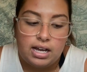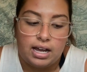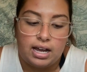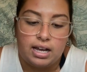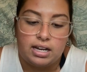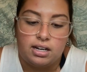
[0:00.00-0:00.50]

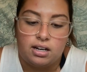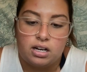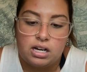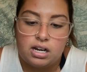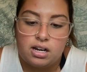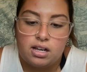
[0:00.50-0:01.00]
And
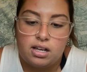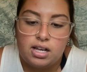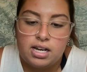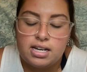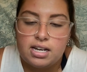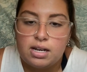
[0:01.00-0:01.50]

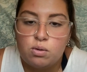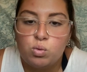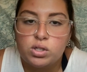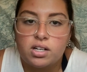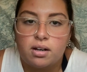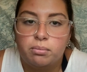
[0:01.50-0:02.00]
it
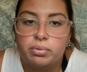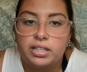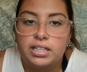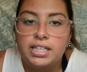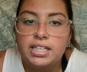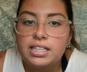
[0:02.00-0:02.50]
was
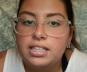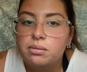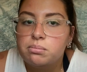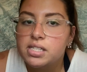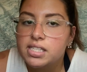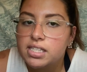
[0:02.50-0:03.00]
completely
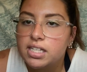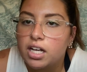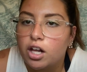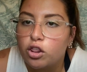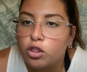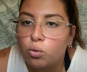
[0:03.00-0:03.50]

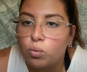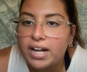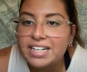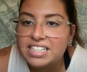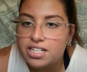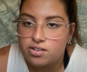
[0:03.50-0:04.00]
missing the
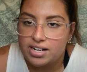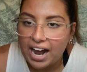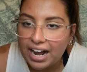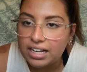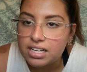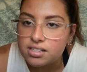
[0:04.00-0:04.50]
red
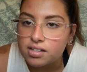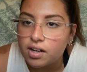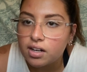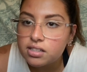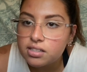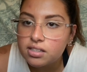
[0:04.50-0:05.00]
teriyaki
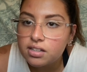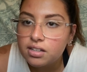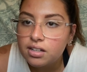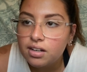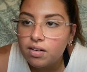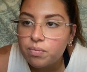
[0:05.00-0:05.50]

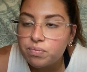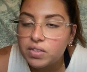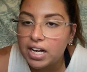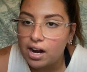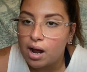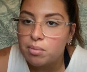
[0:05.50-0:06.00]
sauce.
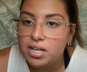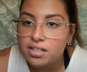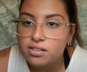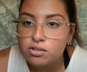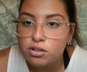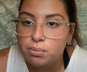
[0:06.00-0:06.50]
Like, I'm gonna
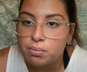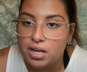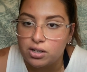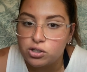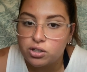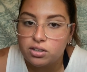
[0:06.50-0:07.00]
insert a
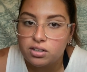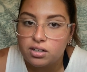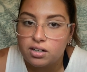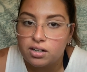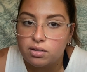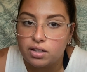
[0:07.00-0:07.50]
picture
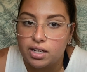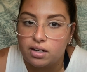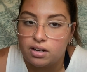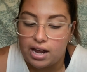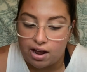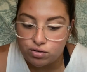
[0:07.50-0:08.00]
like
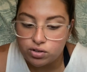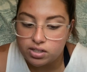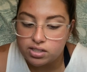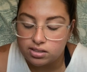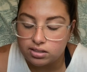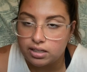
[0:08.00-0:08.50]
after
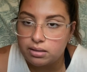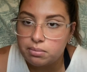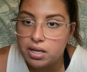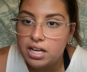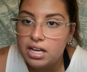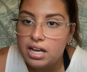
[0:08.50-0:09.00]
this clip,
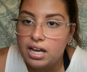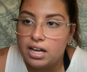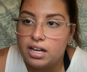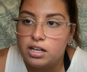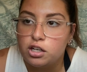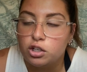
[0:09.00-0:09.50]

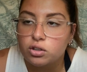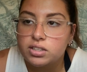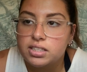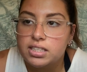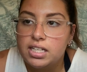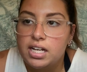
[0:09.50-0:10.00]
and you'll
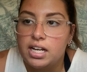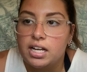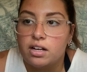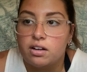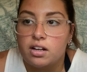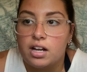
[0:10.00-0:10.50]

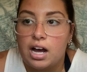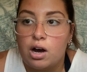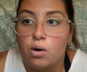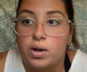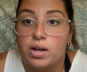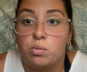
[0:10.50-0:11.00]
see
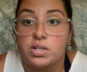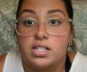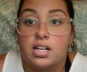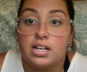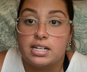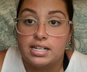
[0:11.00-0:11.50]
how it was
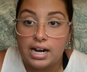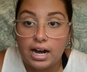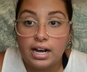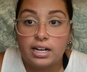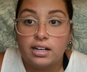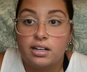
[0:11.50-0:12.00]

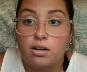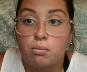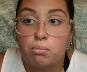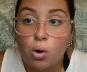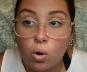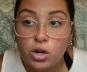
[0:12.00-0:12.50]
not
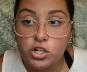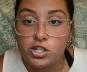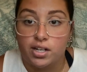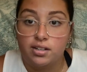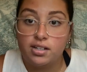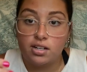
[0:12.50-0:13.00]

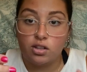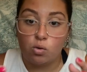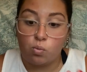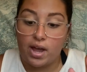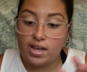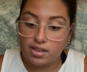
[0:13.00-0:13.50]
portioned the
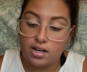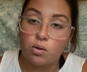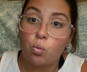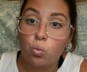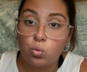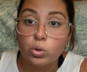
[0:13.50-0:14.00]
way that it
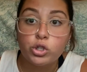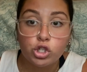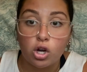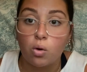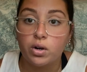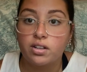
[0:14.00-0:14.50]
was
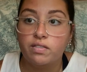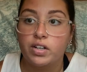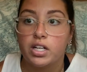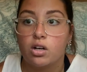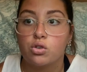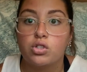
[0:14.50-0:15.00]
shown in the
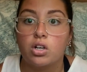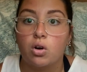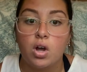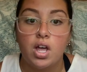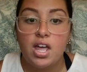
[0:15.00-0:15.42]
video. So